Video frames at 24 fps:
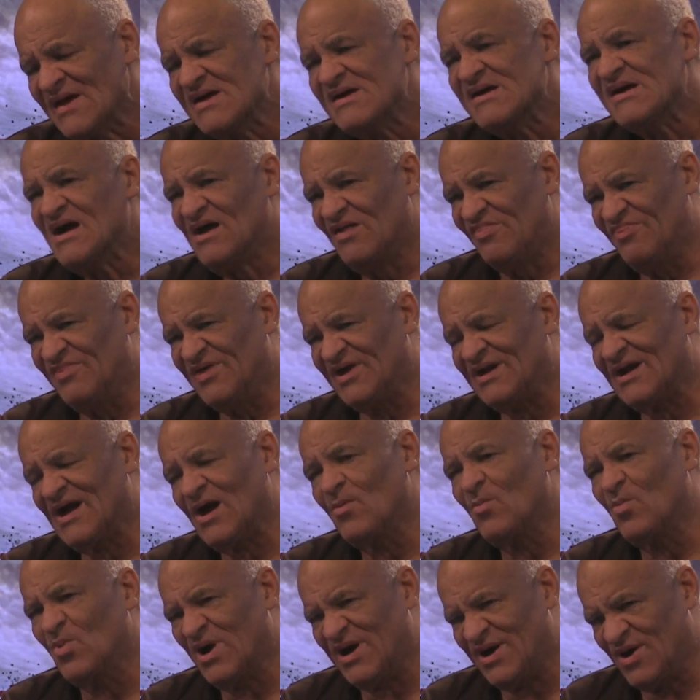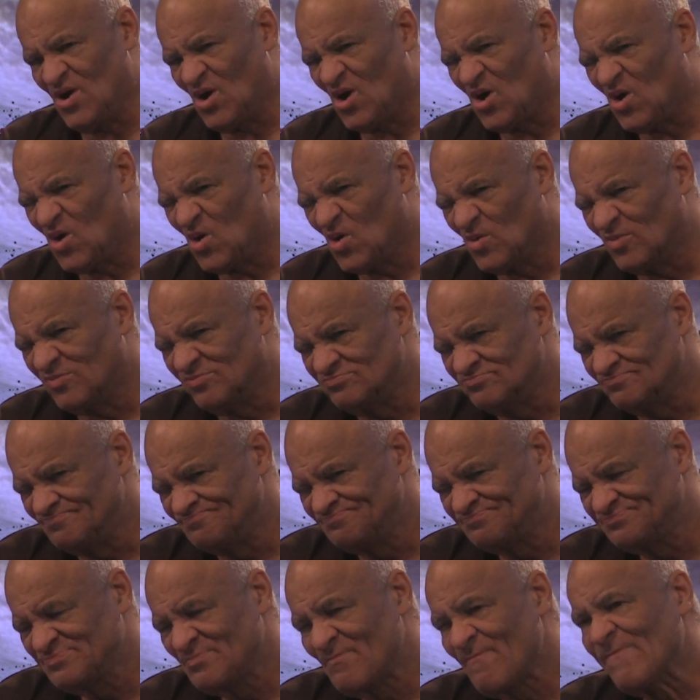Then I went home
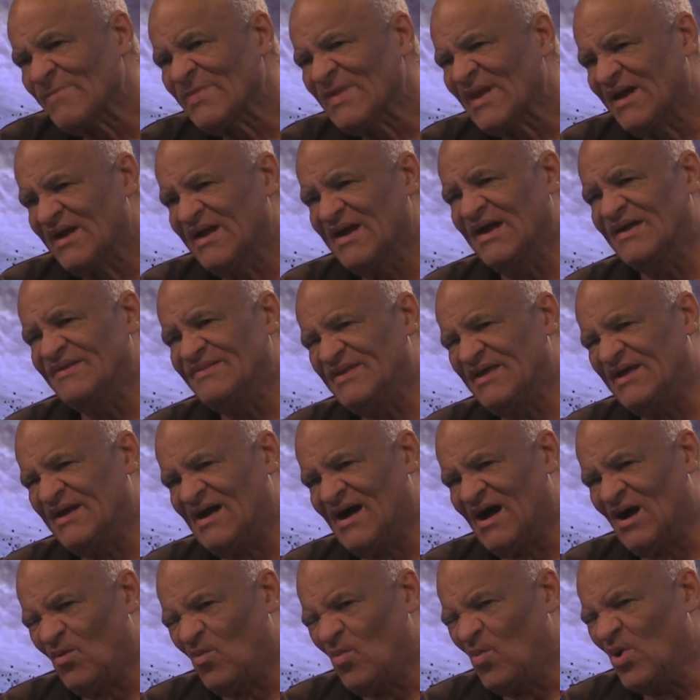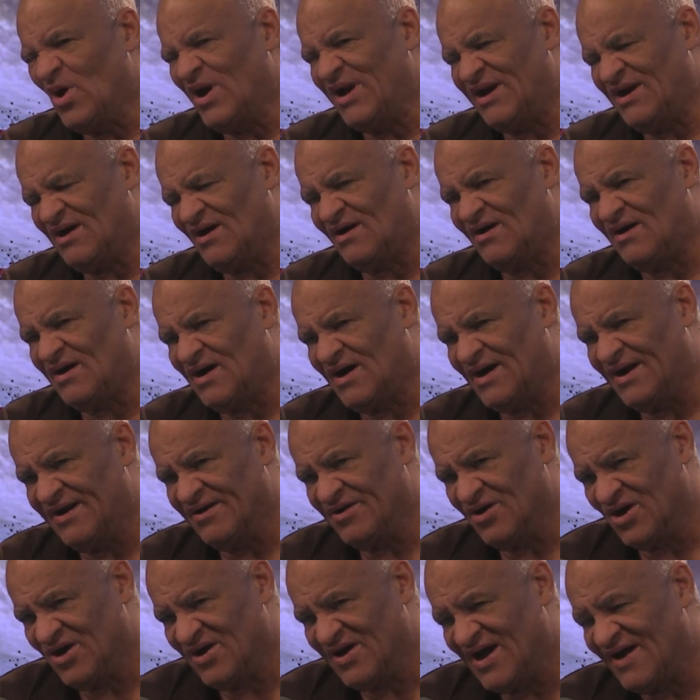and then I went on
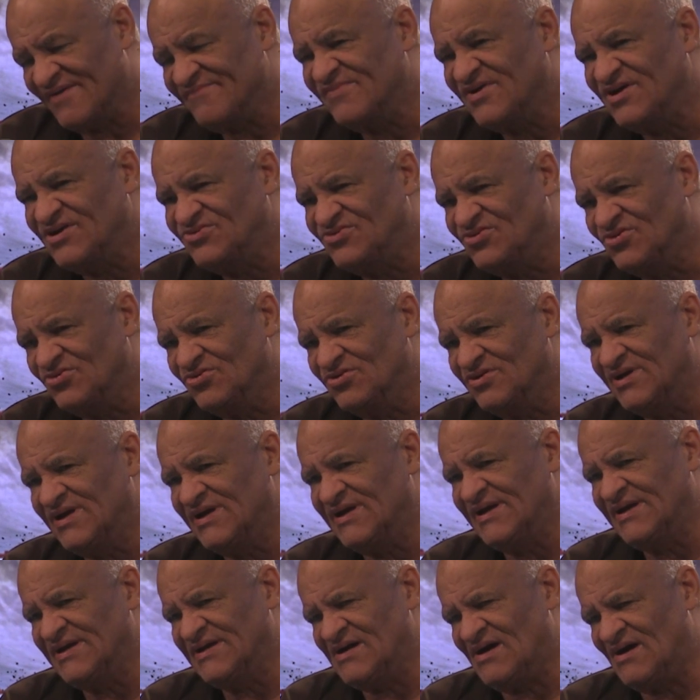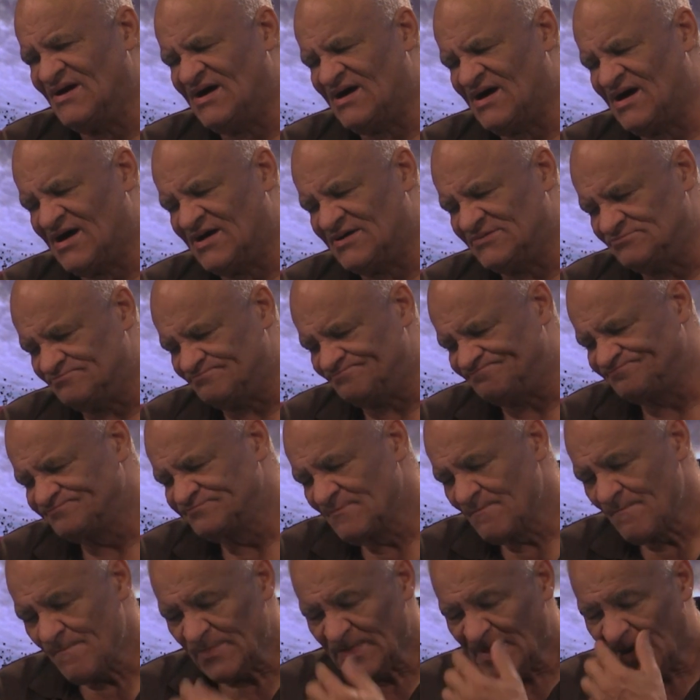a heavy duty um,
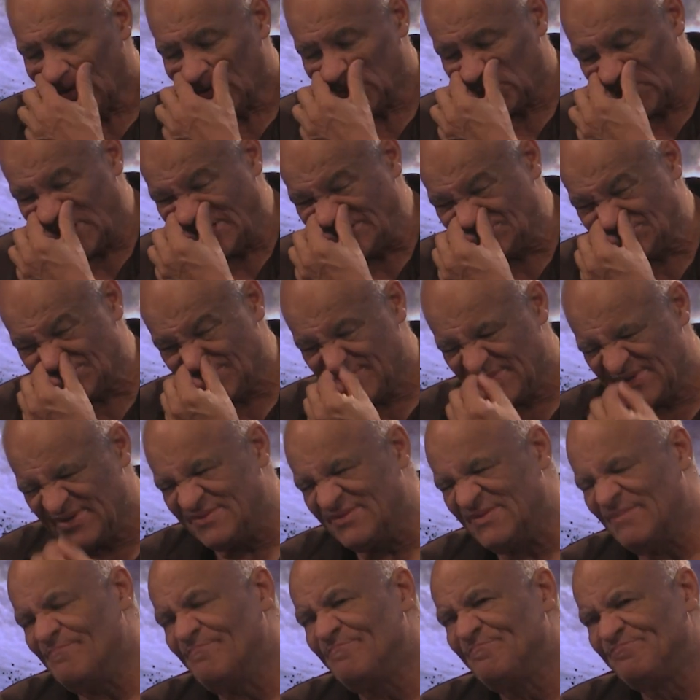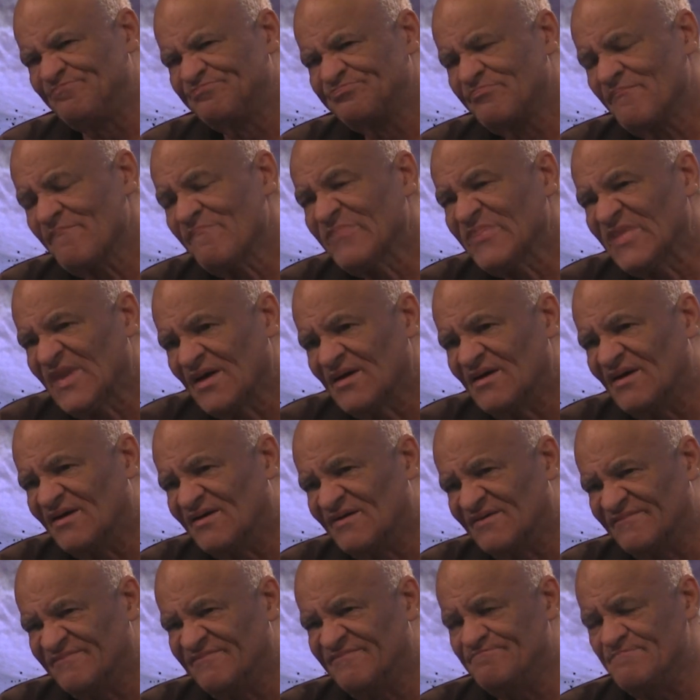regimen
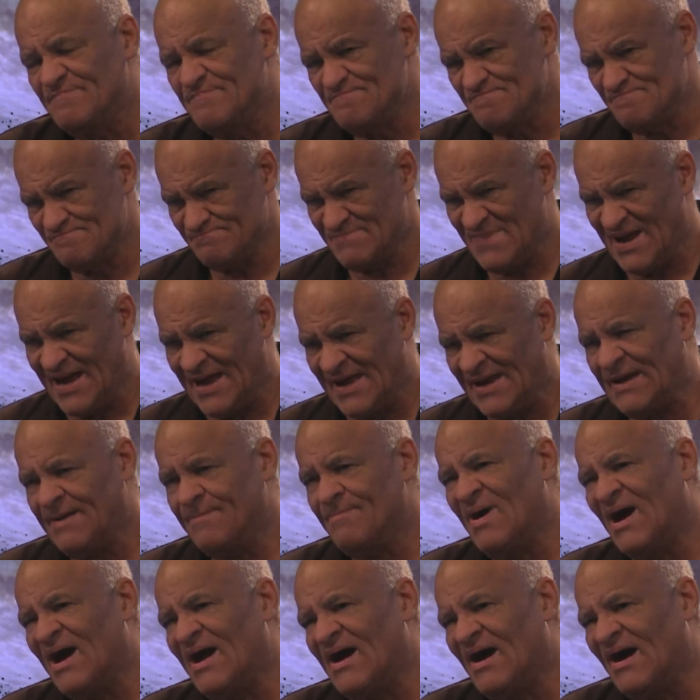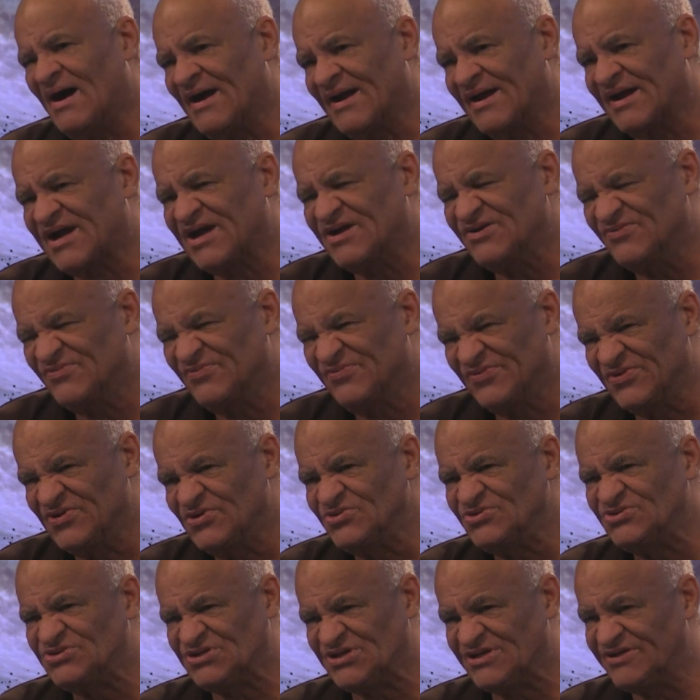of antibiotic
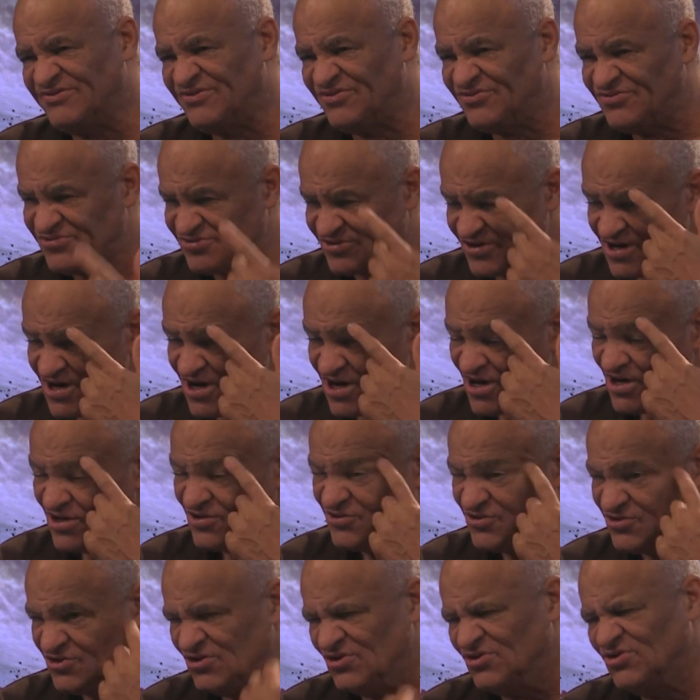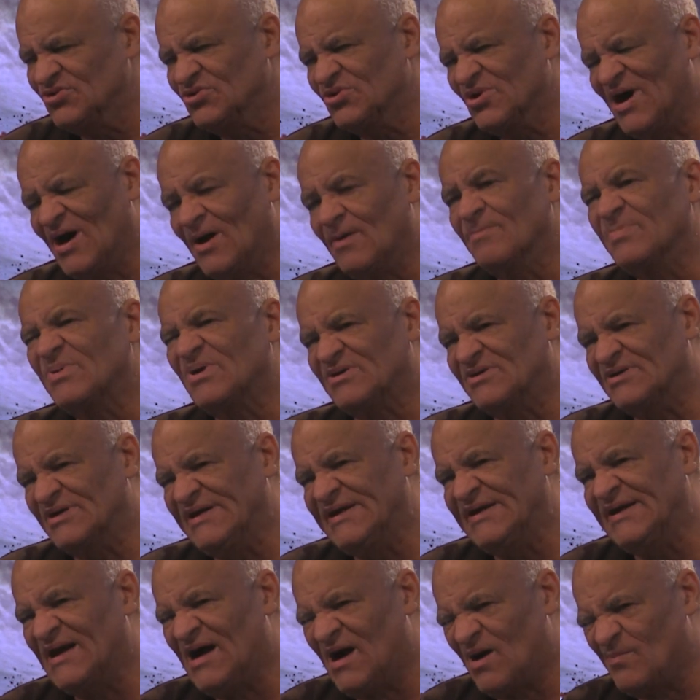infusions to help clean
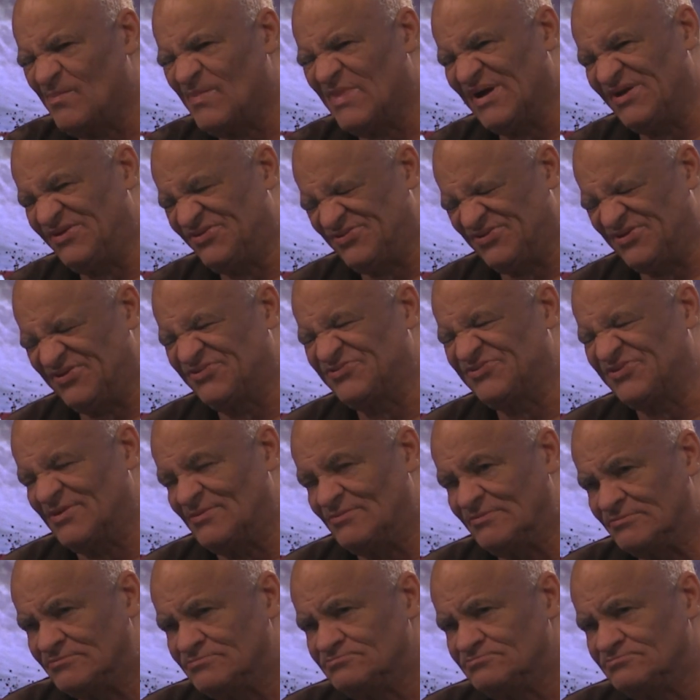out my system.